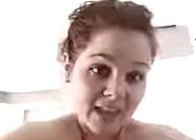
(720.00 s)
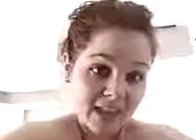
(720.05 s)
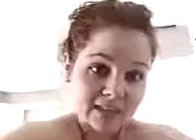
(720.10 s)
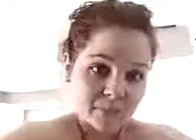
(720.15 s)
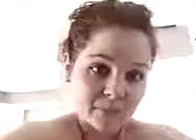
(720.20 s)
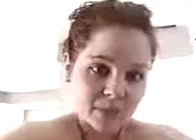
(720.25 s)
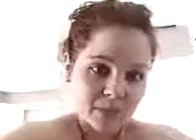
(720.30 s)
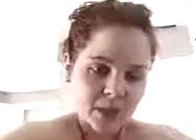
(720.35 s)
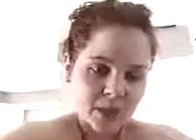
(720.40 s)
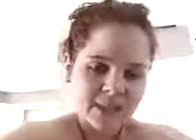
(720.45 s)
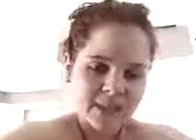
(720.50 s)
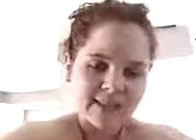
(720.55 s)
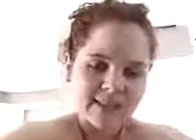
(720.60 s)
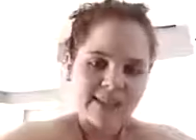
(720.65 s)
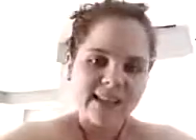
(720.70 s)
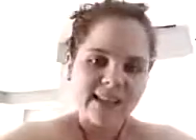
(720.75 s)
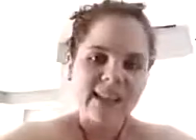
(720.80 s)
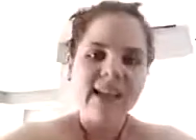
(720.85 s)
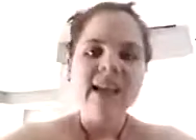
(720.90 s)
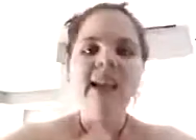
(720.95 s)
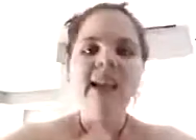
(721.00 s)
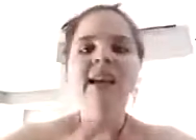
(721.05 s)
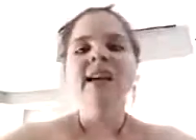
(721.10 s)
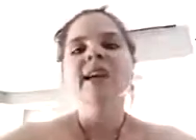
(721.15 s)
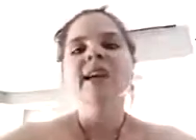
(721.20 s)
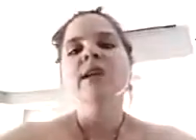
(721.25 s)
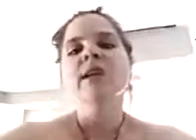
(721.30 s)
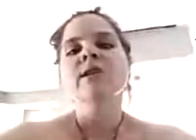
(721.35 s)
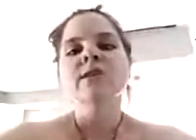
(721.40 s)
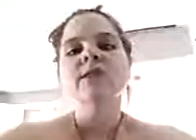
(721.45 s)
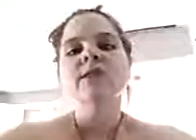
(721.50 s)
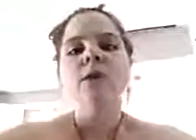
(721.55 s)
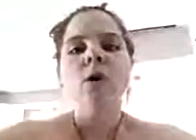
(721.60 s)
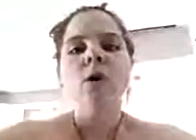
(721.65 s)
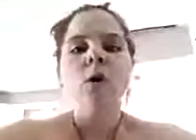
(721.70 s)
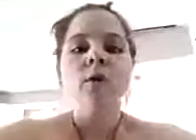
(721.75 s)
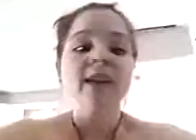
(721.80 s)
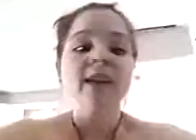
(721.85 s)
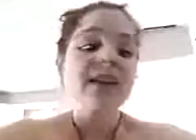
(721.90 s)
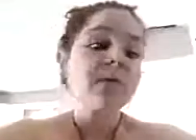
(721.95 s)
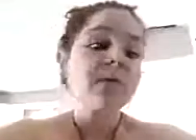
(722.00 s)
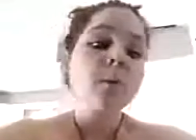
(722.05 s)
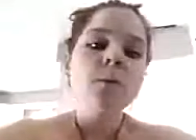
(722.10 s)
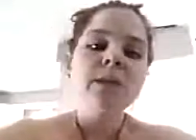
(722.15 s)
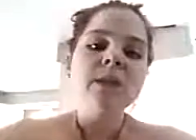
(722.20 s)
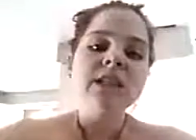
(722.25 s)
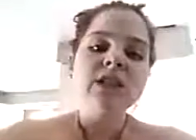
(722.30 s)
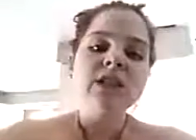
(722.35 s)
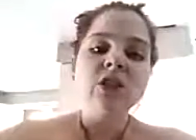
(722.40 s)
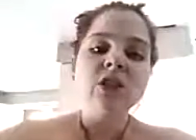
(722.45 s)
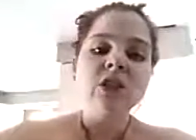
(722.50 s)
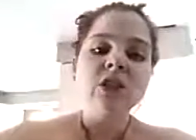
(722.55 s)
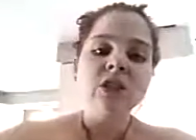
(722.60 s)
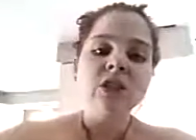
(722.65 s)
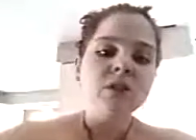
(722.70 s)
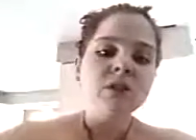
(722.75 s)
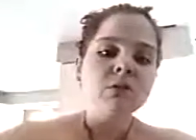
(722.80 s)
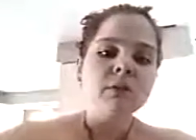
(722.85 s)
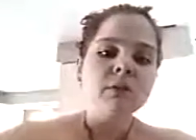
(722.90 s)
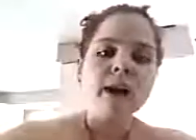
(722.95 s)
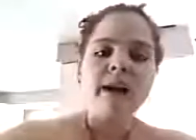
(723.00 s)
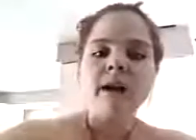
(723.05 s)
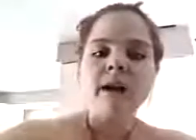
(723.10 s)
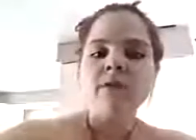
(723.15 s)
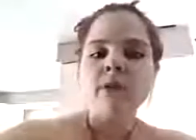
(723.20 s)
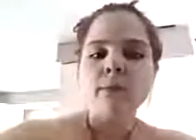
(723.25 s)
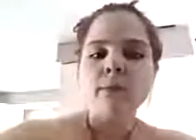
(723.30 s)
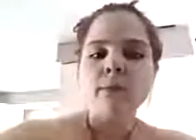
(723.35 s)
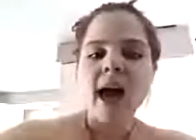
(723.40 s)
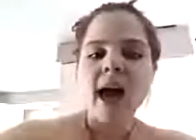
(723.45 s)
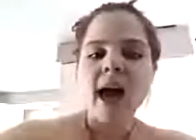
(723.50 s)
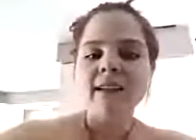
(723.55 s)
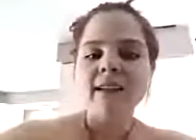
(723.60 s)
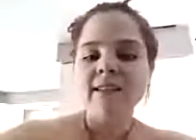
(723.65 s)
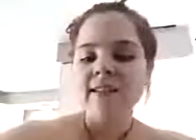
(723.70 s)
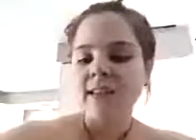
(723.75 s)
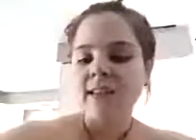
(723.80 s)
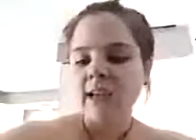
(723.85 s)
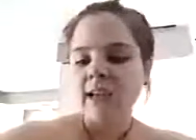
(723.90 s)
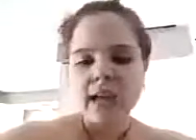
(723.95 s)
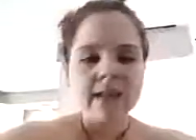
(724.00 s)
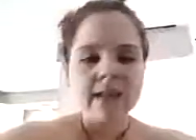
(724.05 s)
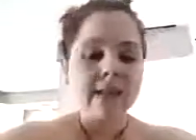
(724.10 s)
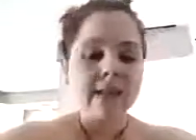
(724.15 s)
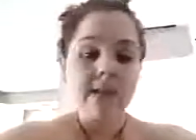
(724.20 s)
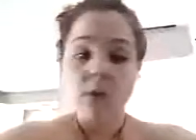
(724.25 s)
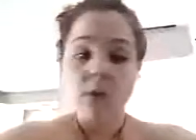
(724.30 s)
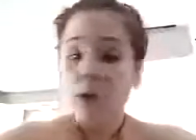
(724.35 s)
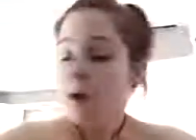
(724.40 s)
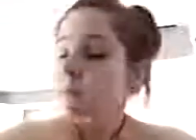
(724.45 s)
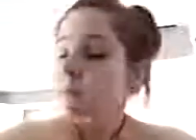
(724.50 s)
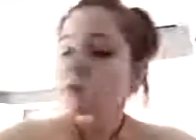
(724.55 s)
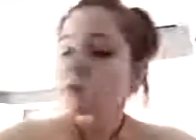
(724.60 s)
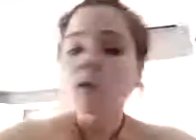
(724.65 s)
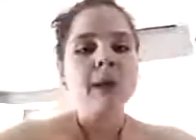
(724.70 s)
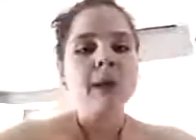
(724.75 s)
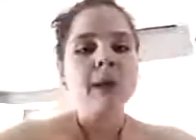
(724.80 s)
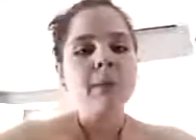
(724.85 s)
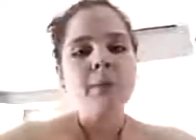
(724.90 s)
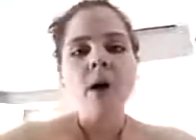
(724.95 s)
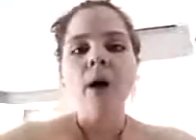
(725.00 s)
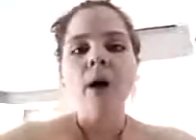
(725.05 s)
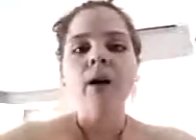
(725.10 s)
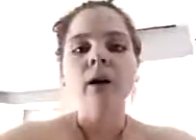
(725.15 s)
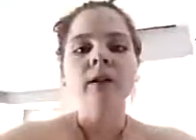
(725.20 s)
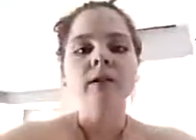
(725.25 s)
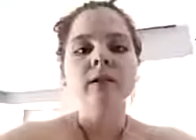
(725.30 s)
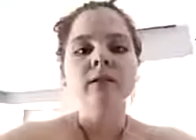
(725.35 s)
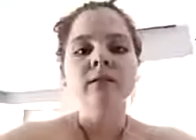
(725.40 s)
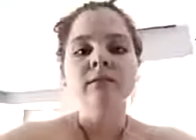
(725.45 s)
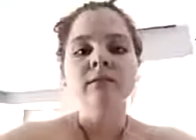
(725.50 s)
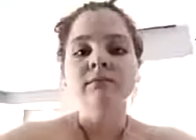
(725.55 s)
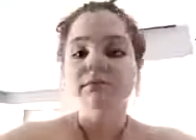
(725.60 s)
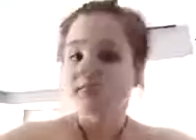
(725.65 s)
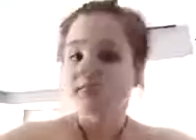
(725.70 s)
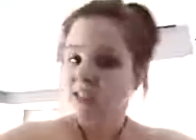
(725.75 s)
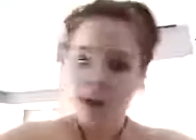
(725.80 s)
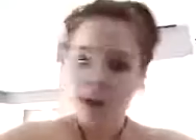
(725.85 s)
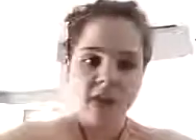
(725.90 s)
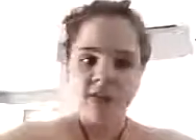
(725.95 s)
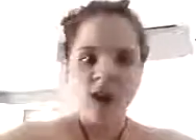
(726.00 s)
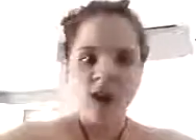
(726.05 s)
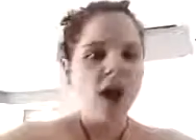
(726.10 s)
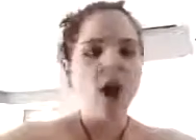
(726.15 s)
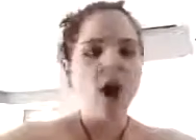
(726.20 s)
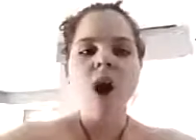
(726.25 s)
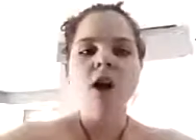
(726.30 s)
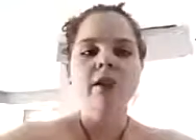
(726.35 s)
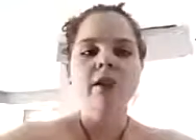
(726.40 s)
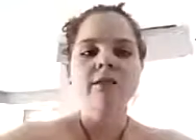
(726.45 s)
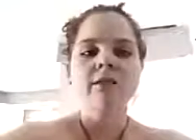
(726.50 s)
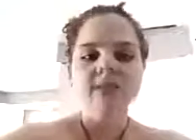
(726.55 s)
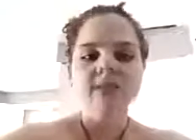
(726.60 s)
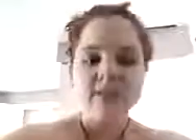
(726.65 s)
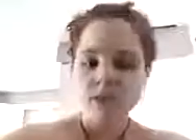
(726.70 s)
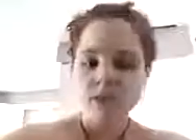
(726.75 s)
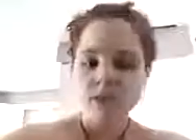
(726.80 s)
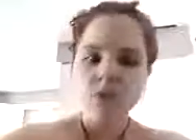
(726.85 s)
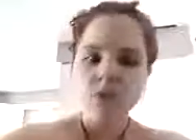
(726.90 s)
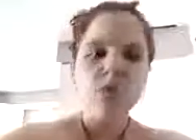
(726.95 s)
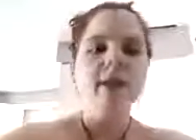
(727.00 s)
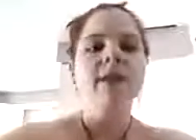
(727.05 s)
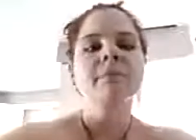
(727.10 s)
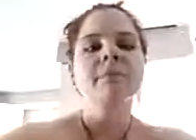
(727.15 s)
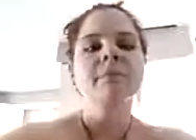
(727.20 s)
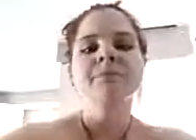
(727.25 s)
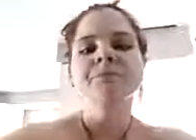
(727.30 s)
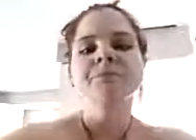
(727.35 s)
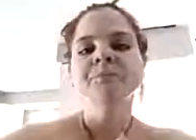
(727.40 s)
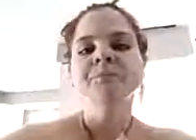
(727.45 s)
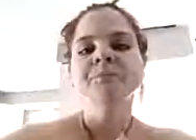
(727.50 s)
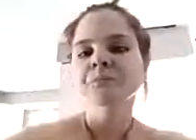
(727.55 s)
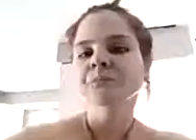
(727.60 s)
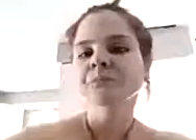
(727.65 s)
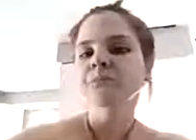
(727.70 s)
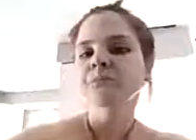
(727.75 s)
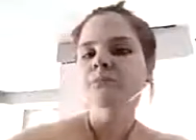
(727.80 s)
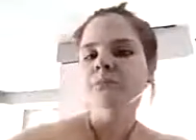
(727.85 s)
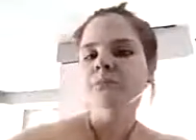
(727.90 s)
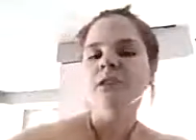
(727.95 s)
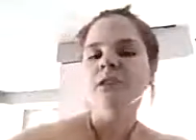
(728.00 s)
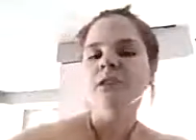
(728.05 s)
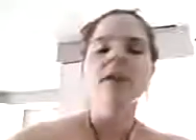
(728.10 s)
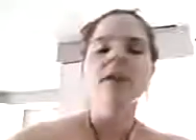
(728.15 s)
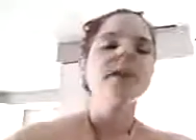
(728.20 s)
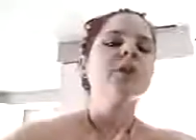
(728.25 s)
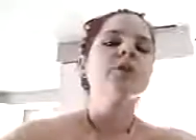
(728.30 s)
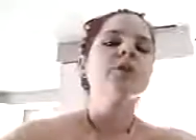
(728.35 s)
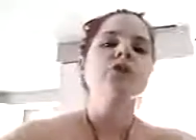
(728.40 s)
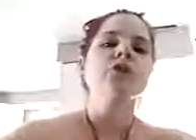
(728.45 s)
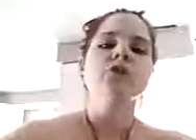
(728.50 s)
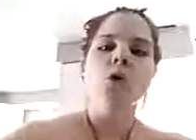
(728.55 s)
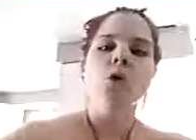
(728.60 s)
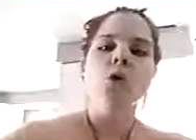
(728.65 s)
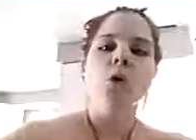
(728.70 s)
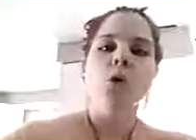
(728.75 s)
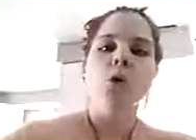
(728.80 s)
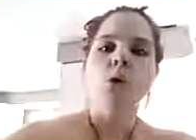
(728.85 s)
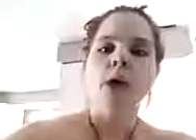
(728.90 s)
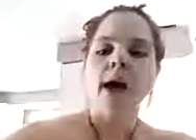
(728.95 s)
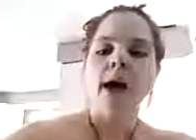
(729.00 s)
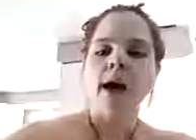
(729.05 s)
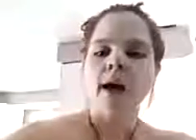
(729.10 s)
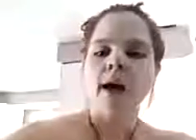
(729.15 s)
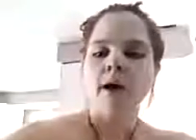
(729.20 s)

That's pretty easy. So that's what we teach you to do right off the bat, is like, hey, let's go help 3 people. It's not that hard. Let's go do it. So,